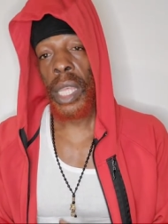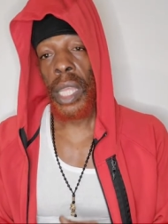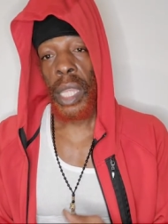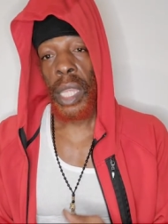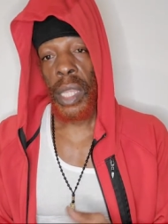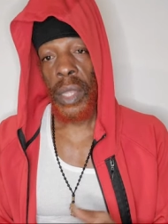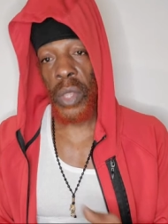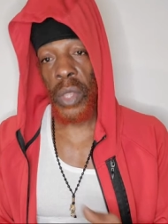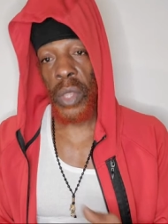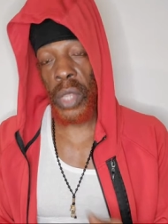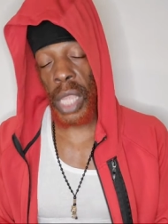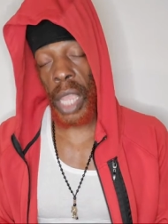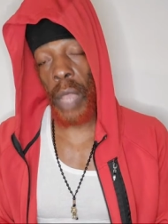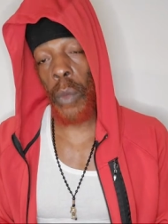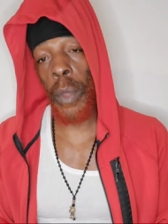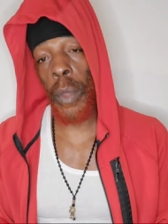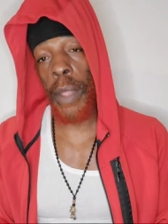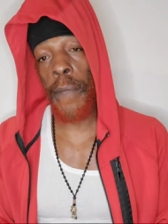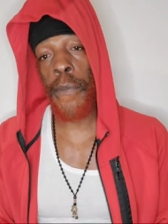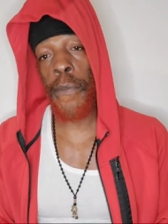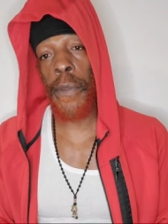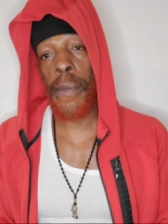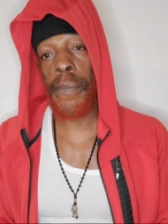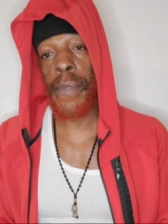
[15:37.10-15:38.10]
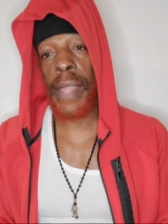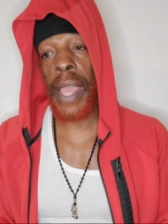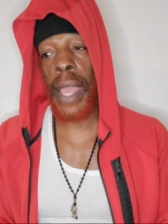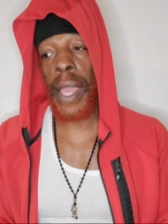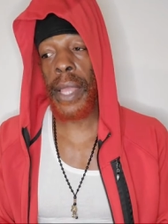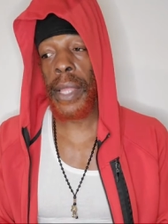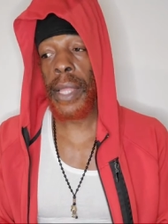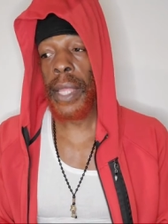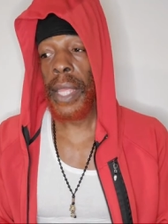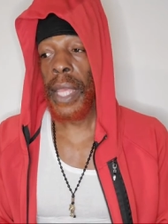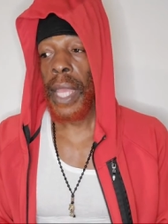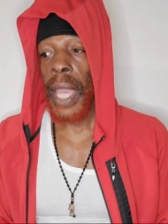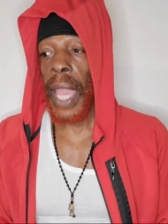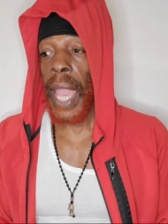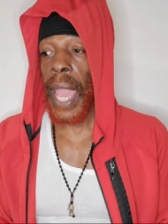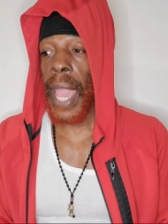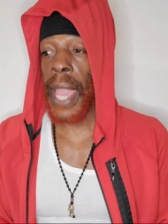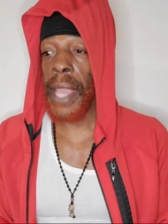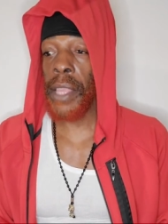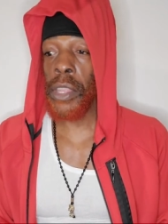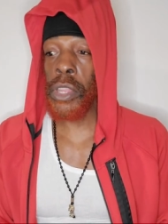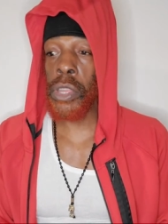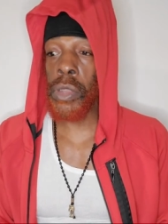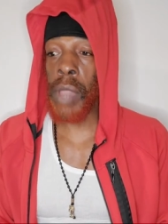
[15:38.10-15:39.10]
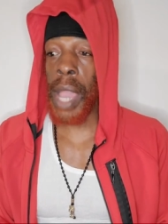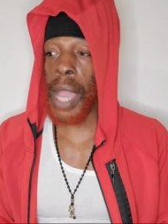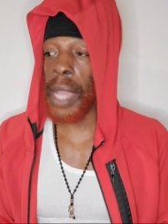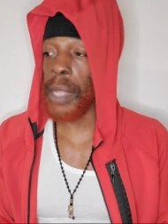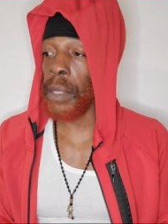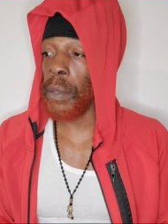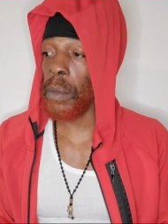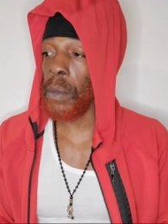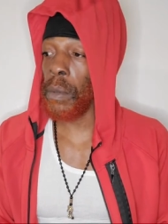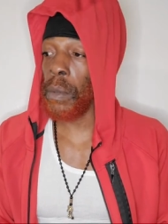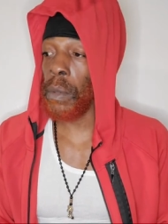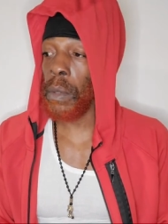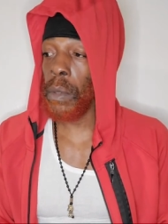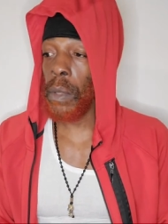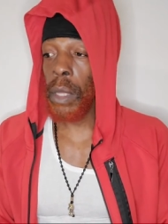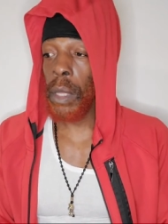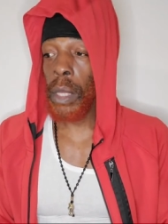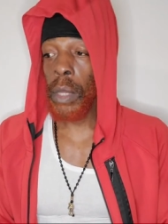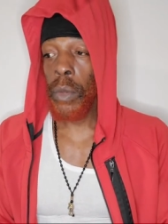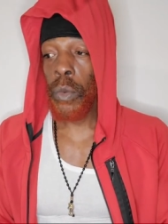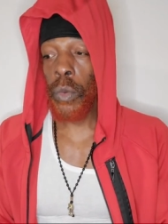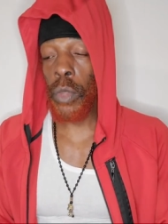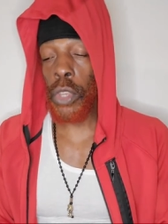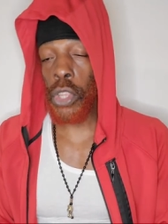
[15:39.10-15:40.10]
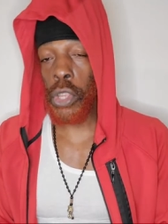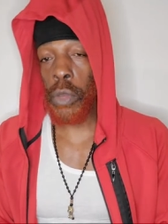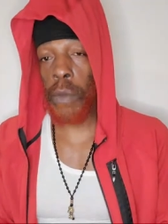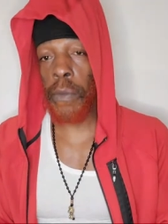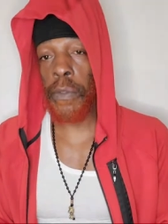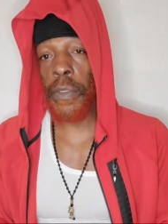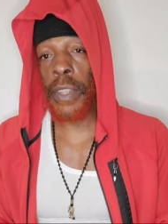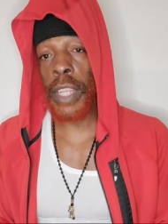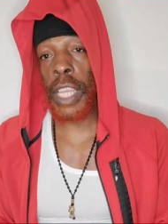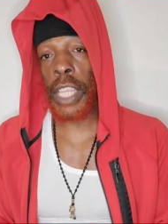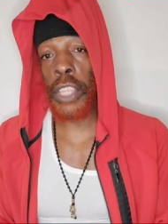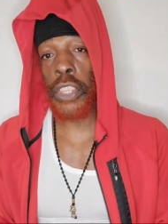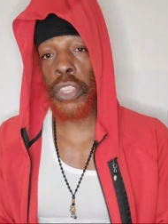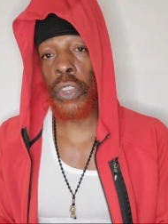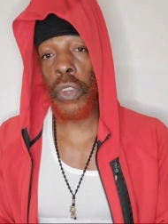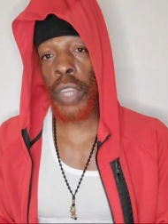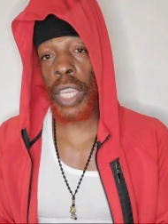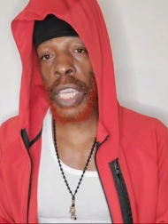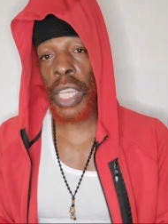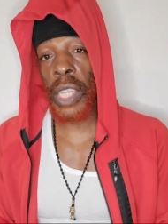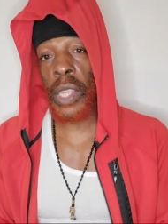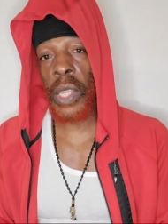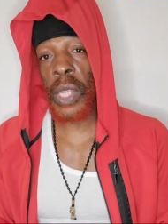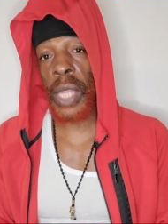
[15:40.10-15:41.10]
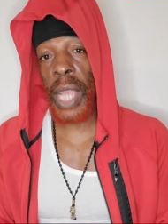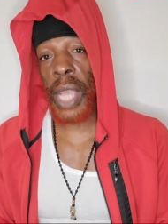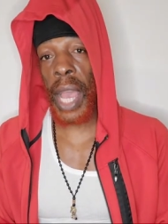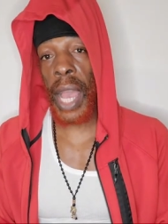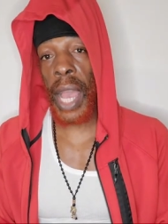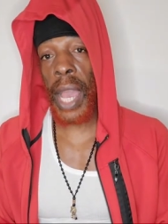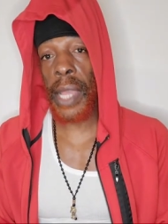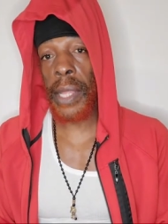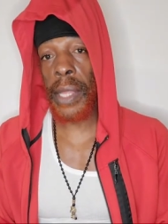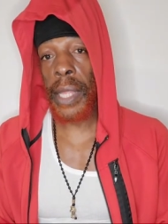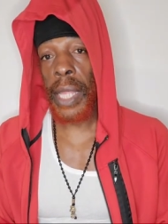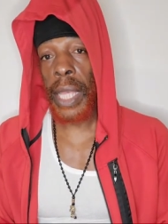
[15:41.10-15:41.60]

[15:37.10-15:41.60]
Stay away from that and try to rejuvenate your inside,